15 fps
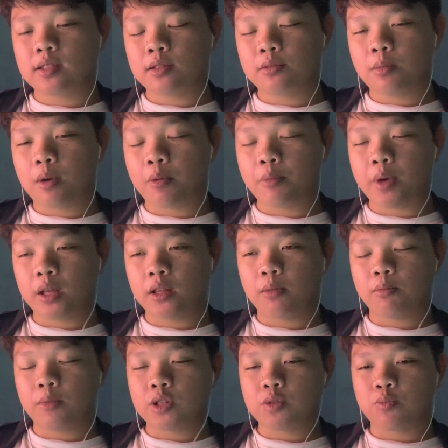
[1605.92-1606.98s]
I'll make
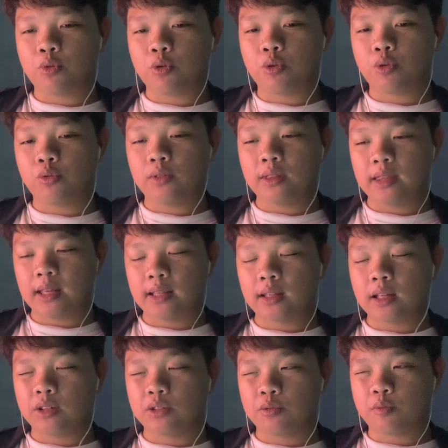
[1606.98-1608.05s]
them much more detailed